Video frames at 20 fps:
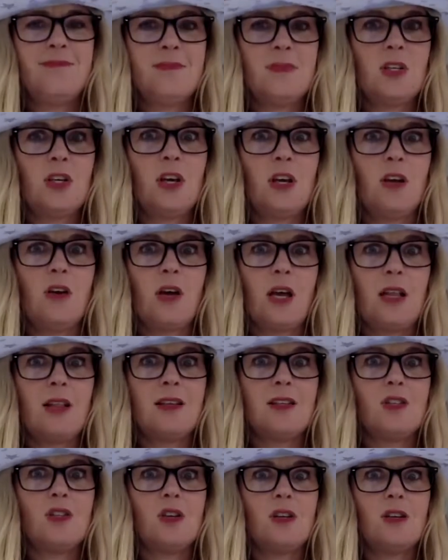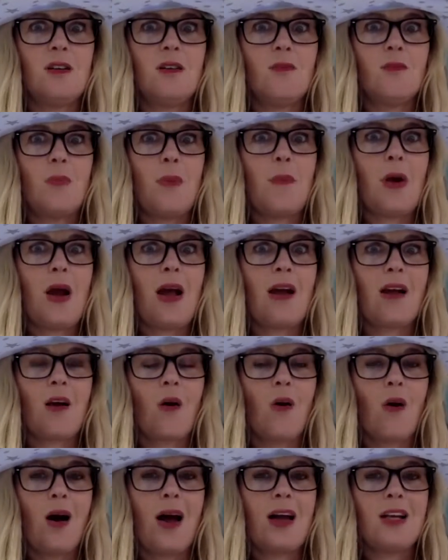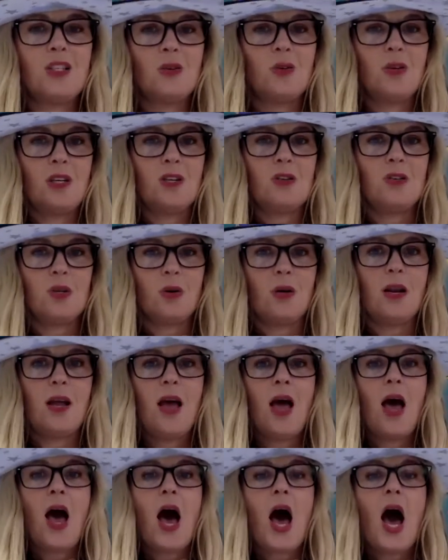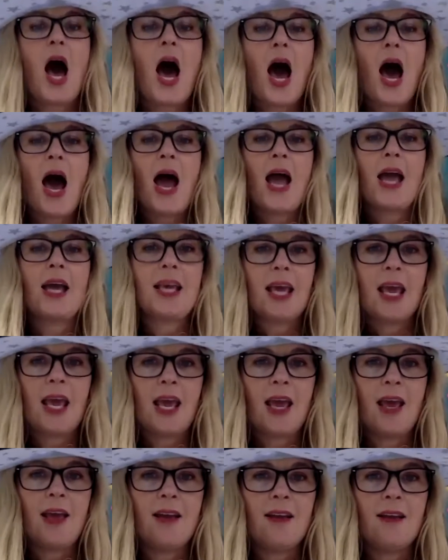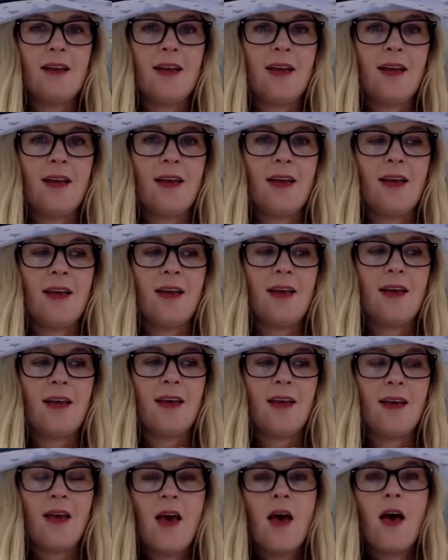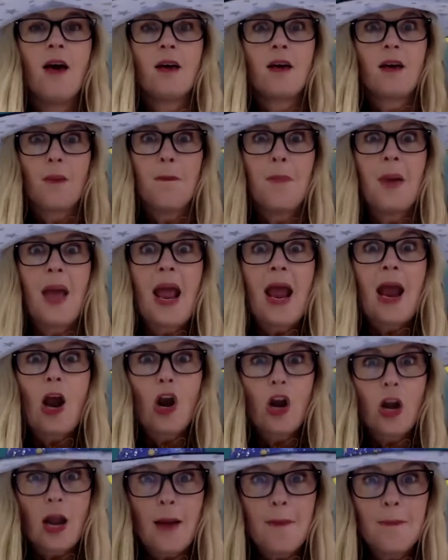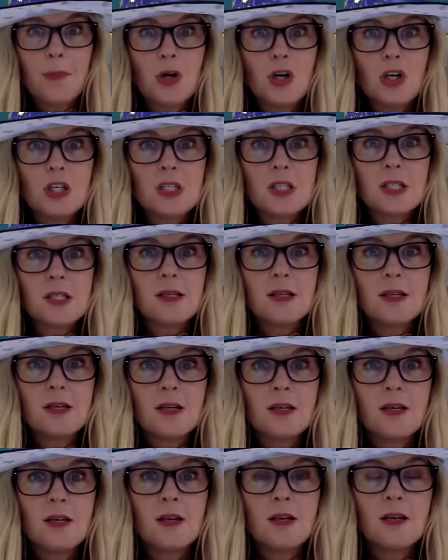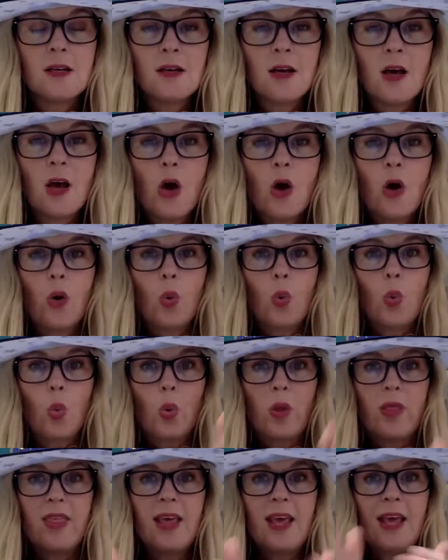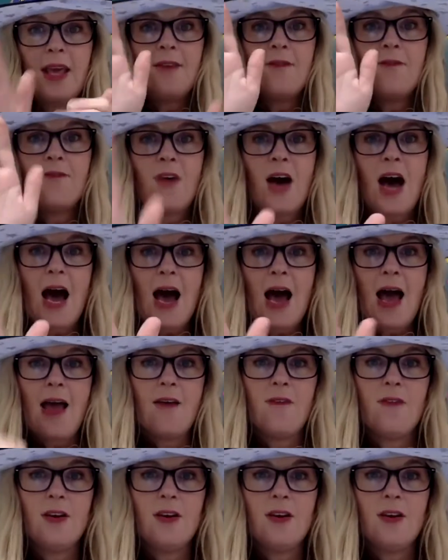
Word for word: Good, okay, let's do it. Remember, echo. I do it, you do it. I can compare numbers within five.